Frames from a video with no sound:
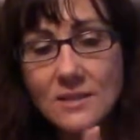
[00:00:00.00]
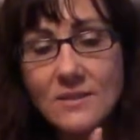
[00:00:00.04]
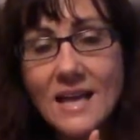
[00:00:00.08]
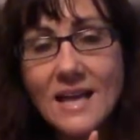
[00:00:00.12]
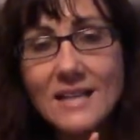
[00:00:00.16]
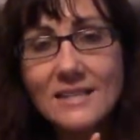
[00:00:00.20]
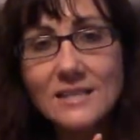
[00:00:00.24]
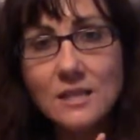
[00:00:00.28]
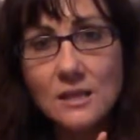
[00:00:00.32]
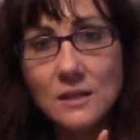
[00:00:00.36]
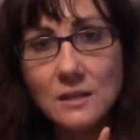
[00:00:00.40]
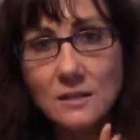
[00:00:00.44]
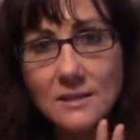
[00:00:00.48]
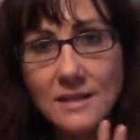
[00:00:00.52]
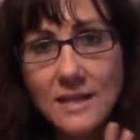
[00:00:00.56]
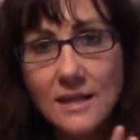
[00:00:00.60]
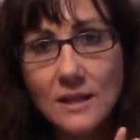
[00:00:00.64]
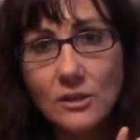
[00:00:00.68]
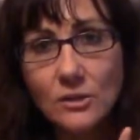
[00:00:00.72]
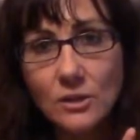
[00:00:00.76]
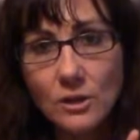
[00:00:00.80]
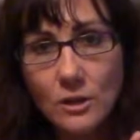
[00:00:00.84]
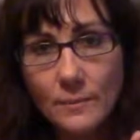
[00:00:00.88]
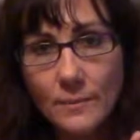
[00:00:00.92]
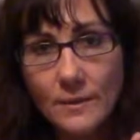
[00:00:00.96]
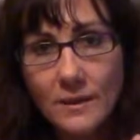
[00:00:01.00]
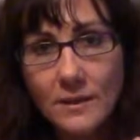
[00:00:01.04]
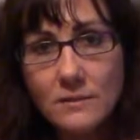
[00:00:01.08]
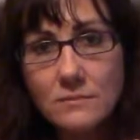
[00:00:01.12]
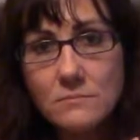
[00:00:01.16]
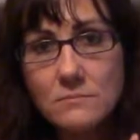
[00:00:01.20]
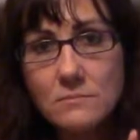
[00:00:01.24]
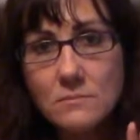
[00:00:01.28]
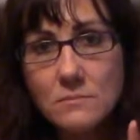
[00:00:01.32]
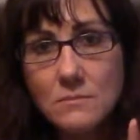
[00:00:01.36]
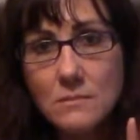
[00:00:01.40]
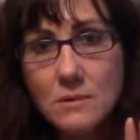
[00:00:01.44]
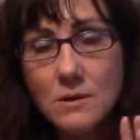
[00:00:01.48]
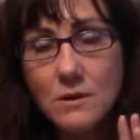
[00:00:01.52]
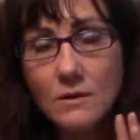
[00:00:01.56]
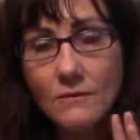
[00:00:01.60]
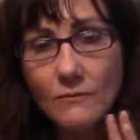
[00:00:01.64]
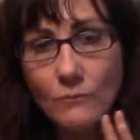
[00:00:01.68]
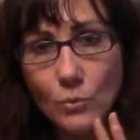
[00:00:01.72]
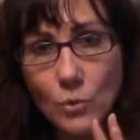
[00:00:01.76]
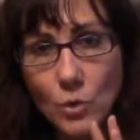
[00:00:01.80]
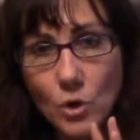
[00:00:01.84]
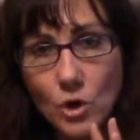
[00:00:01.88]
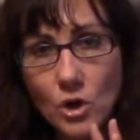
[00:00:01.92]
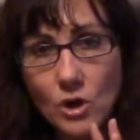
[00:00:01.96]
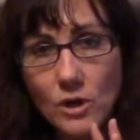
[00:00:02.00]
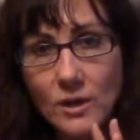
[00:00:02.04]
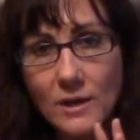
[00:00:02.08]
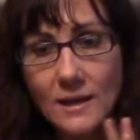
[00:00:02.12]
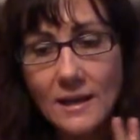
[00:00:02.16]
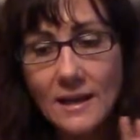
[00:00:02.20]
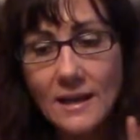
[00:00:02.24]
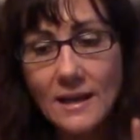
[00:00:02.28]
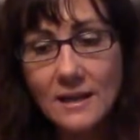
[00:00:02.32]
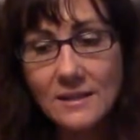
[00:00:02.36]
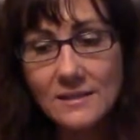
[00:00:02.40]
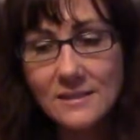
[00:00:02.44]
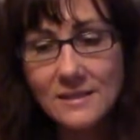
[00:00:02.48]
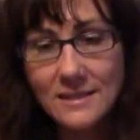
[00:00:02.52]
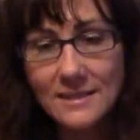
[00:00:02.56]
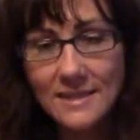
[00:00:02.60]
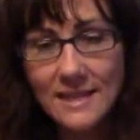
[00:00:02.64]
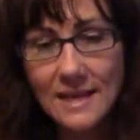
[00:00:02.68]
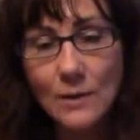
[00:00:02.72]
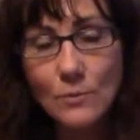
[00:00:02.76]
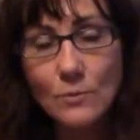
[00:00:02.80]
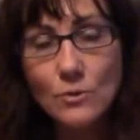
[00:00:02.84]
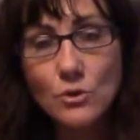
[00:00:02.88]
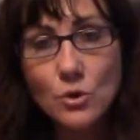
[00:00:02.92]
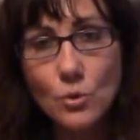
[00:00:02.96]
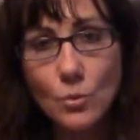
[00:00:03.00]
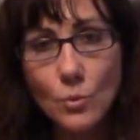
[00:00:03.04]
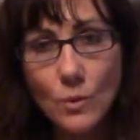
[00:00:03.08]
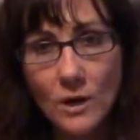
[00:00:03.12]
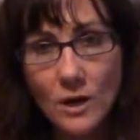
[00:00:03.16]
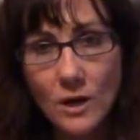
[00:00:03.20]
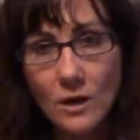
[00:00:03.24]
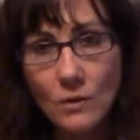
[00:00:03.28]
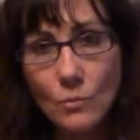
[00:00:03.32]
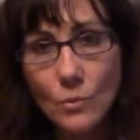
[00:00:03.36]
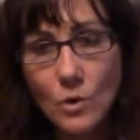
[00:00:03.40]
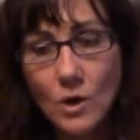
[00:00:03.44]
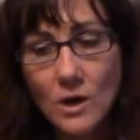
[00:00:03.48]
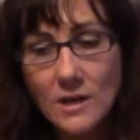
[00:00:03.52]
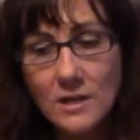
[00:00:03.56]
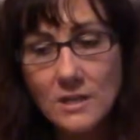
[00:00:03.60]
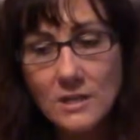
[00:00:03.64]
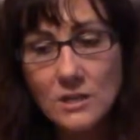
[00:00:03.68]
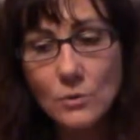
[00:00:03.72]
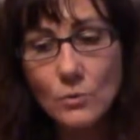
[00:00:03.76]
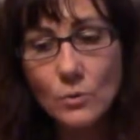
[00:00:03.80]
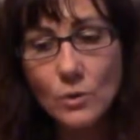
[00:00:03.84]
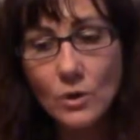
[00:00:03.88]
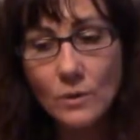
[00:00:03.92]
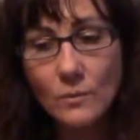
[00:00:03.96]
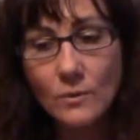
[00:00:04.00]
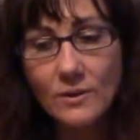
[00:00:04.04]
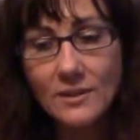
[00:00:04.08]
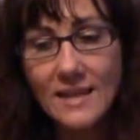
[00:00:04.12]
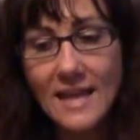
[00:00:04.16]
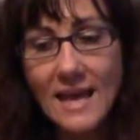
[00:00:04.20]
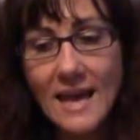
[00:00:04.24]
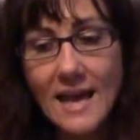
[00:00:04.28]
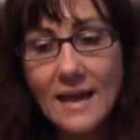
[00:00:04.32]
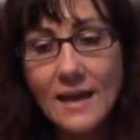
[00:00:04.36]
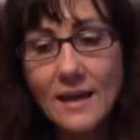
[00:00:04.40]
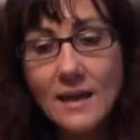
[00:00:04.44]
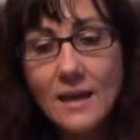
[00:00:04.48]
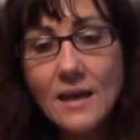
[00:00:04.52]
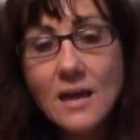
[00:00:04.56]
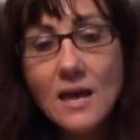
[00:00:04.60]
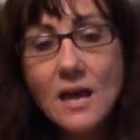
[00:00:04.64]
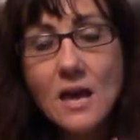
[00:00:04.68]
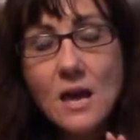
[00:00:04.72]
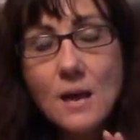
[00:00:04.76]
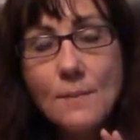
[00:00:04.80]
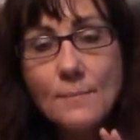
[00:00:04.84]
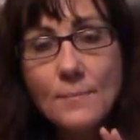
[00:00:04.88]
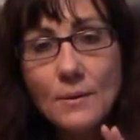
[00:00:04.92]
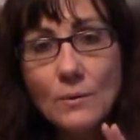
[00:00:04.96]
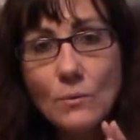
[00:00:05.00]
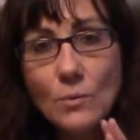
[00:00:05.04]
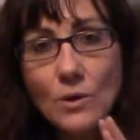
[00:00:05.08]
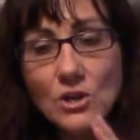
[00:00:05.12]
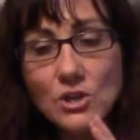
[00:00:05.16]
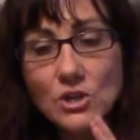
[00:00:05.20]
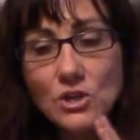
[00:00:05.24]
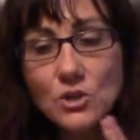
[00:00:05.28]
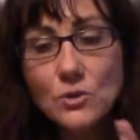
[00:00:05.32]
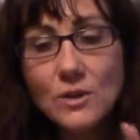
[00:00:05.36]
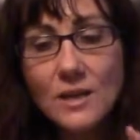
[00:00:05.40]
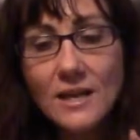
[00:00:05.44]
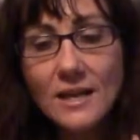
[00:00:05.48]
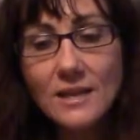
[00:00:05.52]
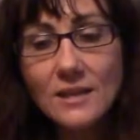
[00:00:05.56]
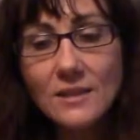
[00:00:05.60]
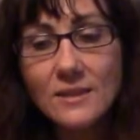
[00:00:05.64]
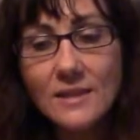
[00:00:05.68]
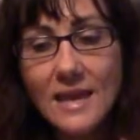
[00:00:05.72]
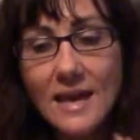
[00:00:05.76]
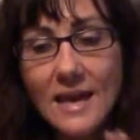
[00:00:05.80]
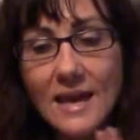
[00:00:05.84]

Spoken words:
That's going to take a little bit of work, and I'll sit down with you one-on-one to work with that. But once you get